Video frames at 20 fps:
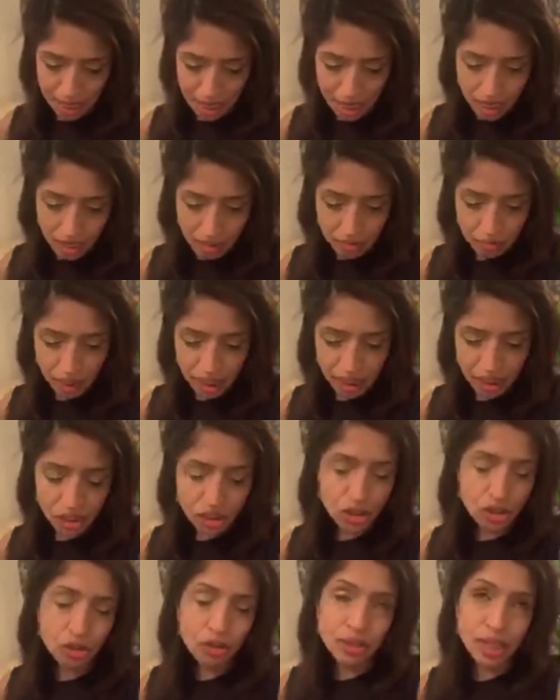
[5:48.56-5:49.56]
making
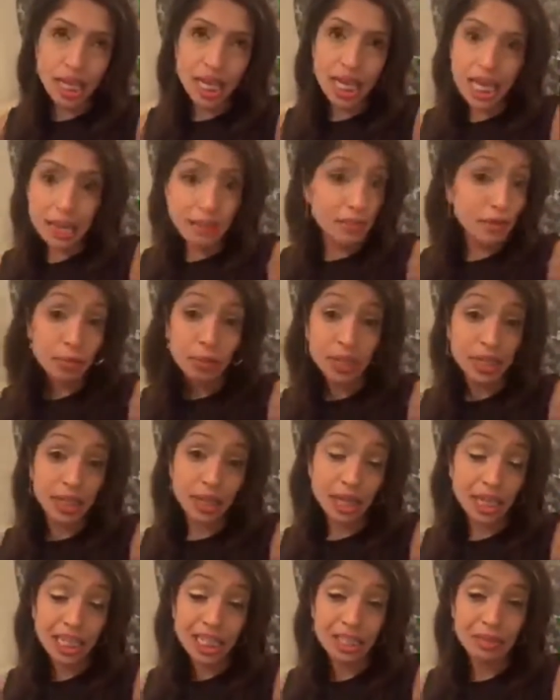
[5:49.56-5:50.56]
sure that everybody
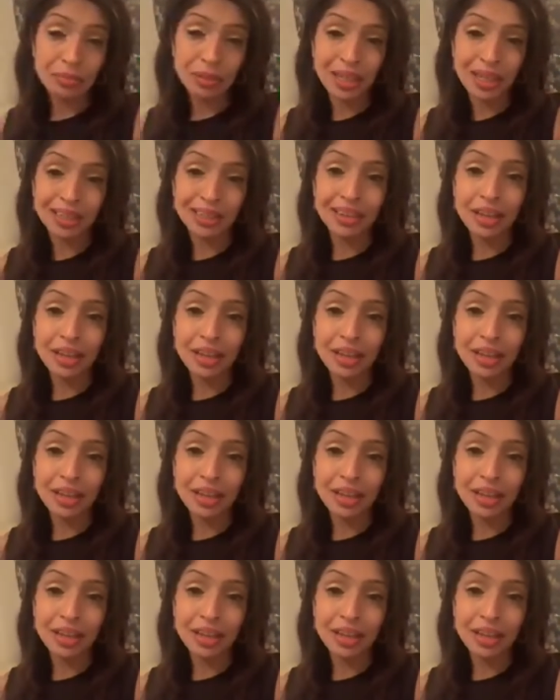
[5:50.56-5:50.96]
liked me.